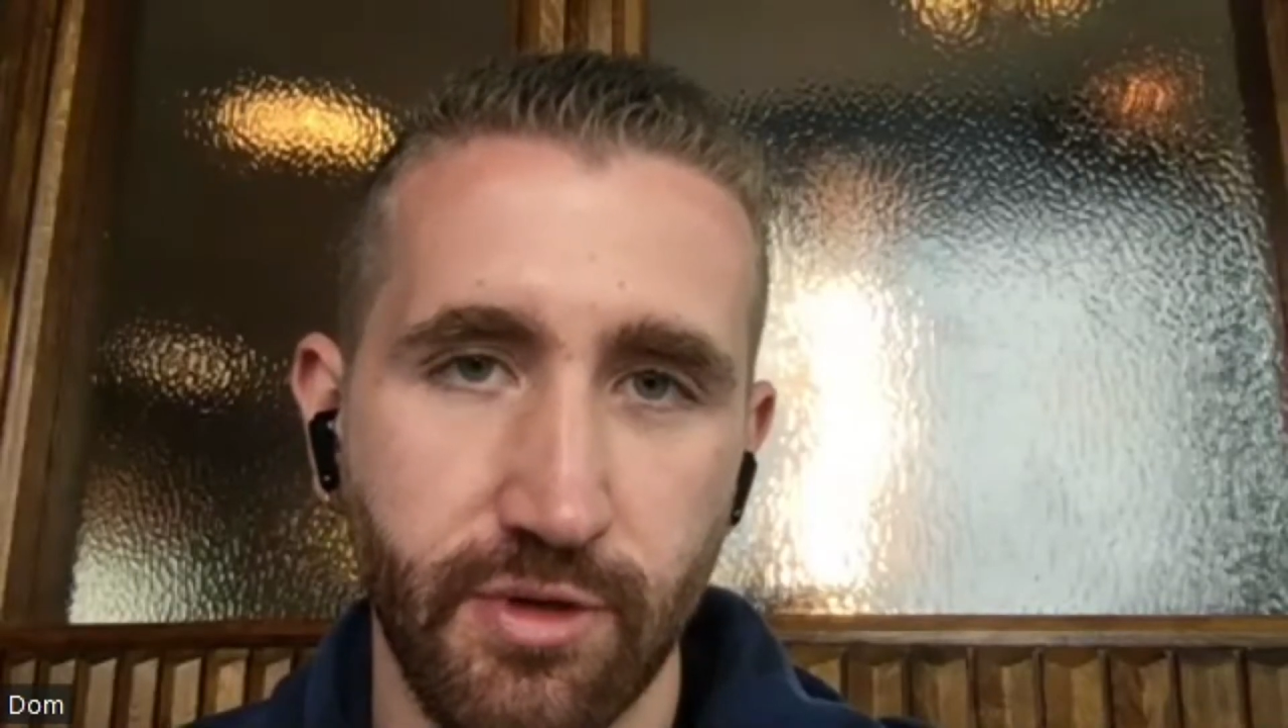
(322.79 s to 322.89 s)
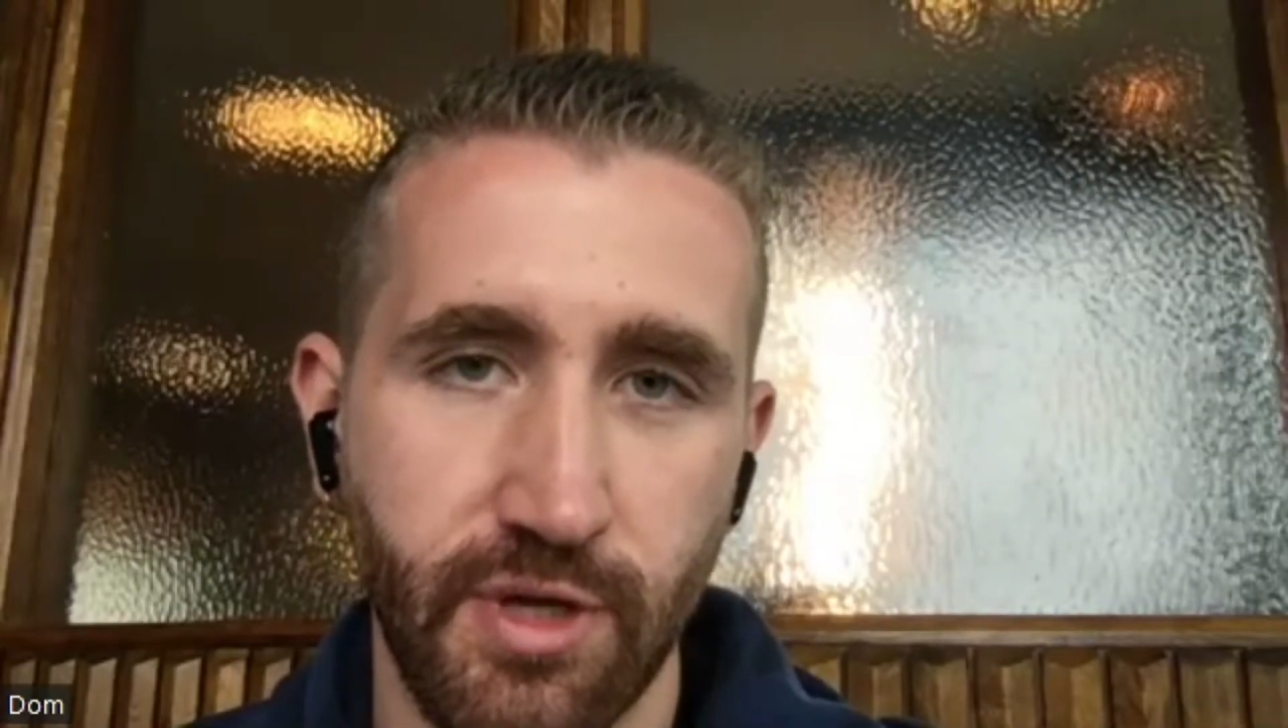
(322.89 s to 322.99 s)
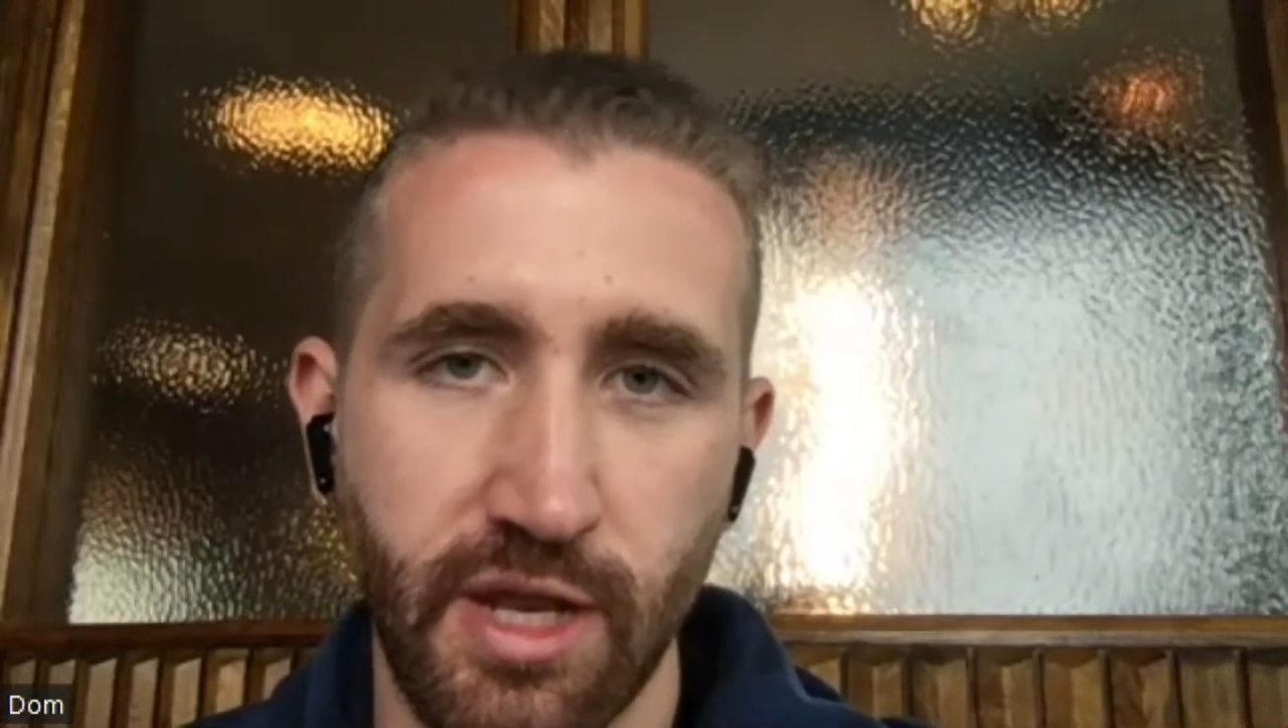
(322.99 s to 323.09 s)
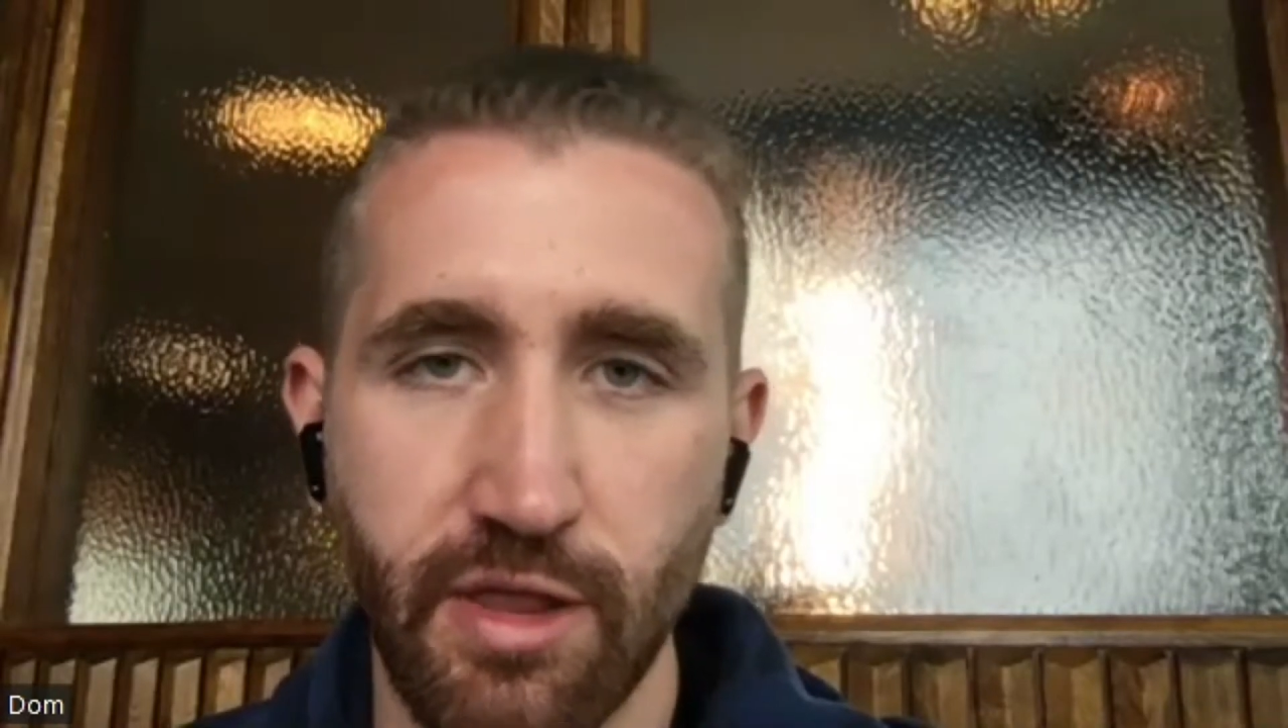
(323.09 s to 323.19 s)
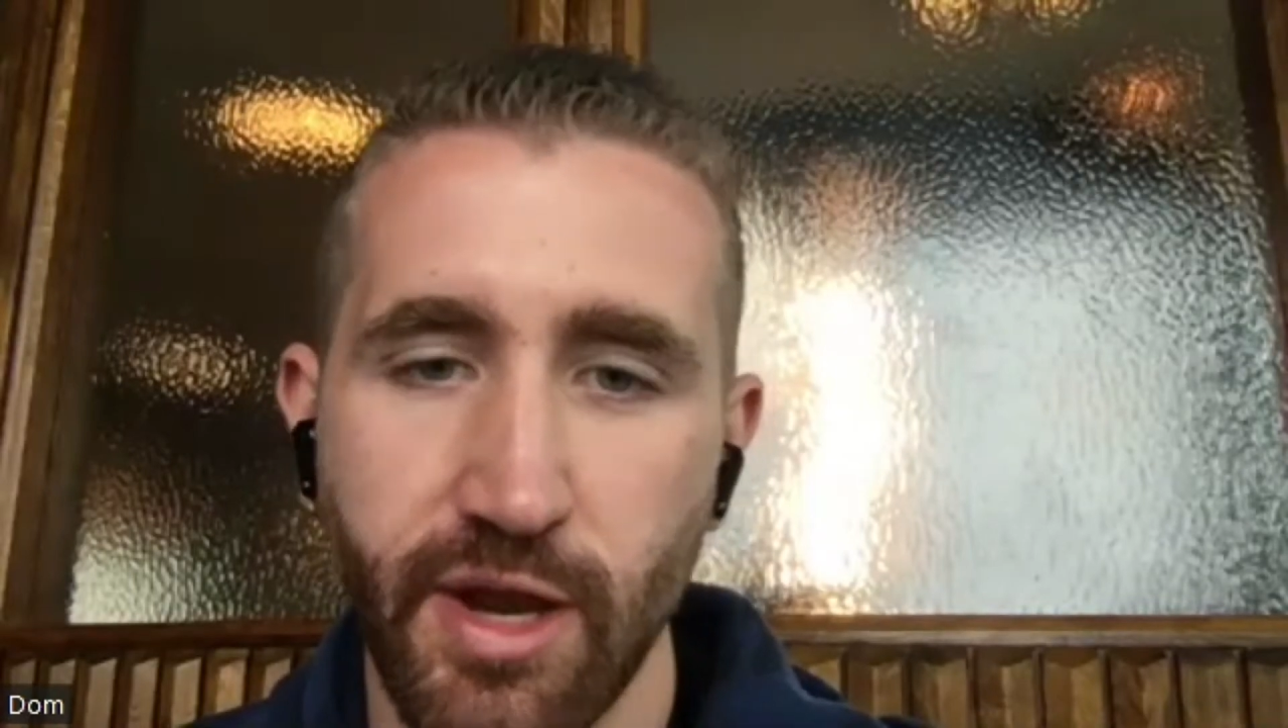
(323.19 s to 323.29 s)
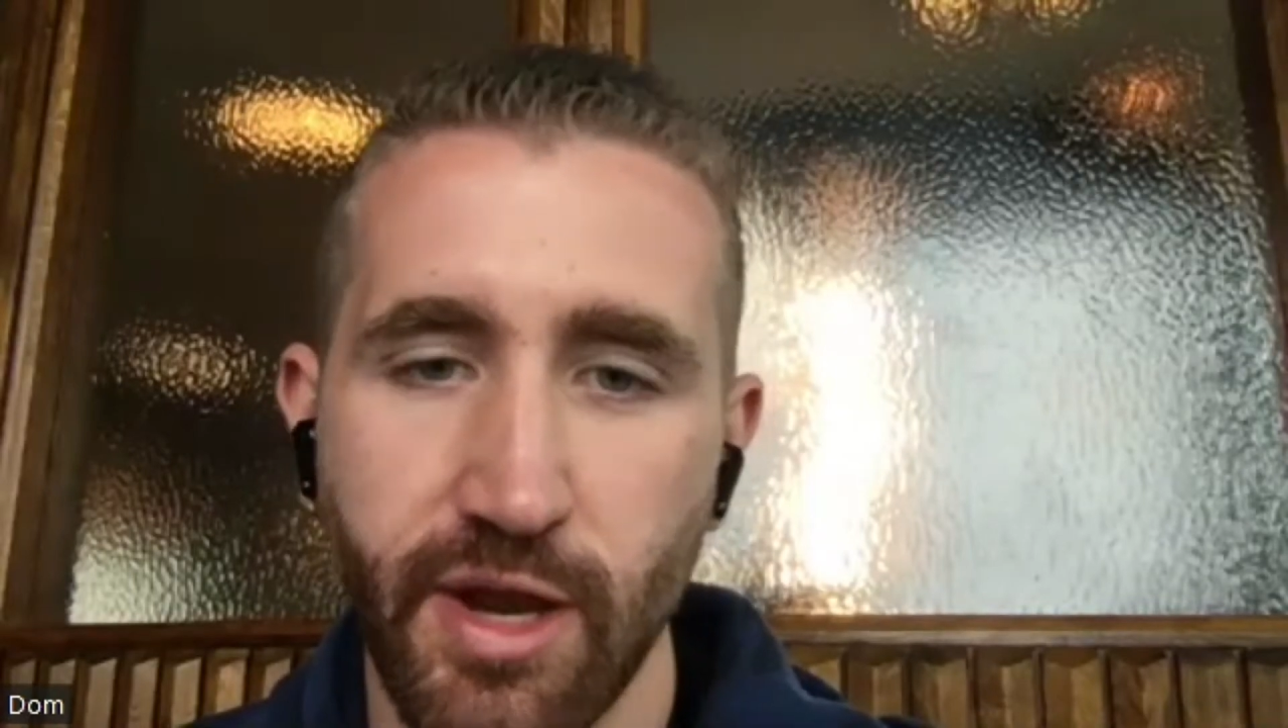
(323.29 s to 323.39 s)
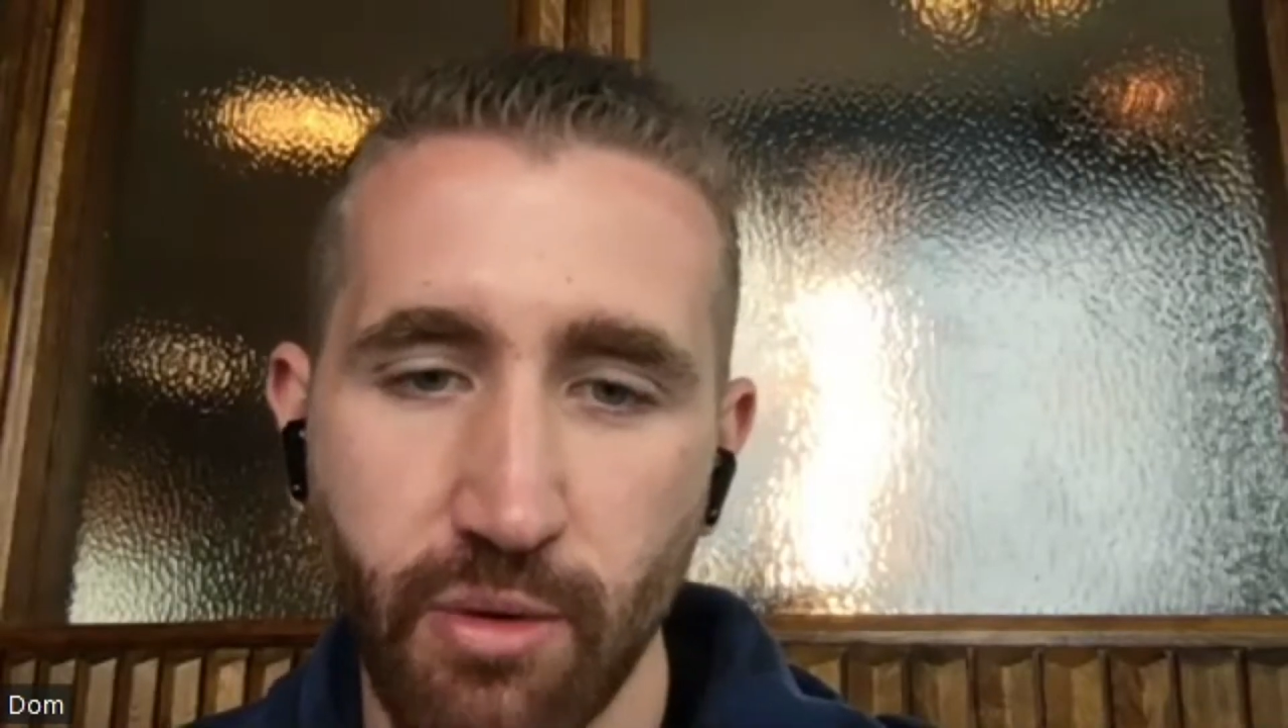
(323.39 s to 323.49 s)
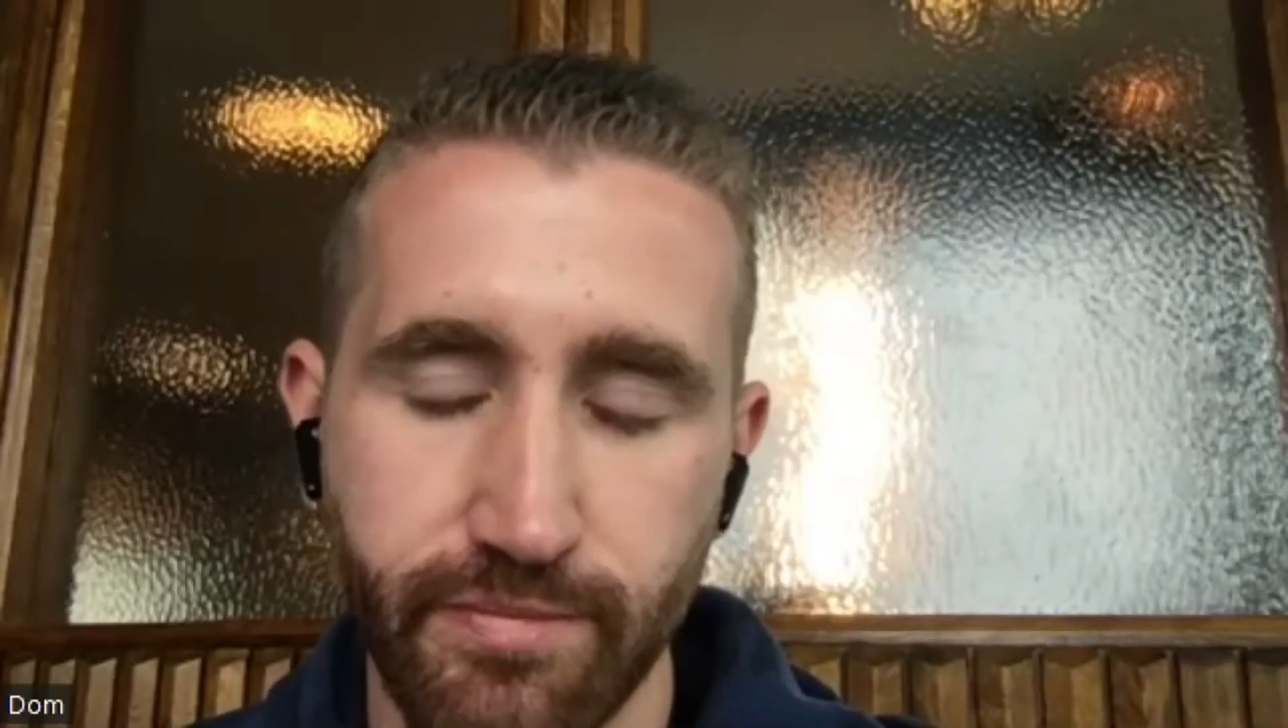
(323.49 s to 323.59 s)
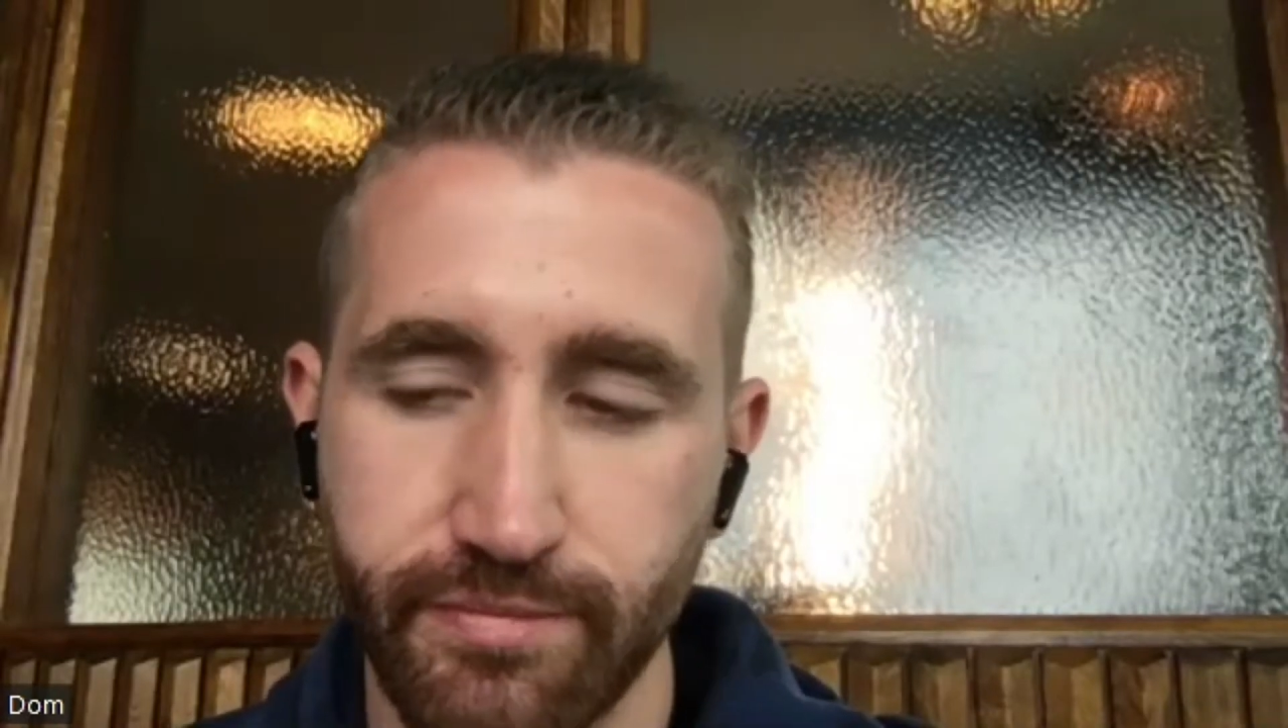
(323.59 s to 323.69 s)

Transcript: in the know,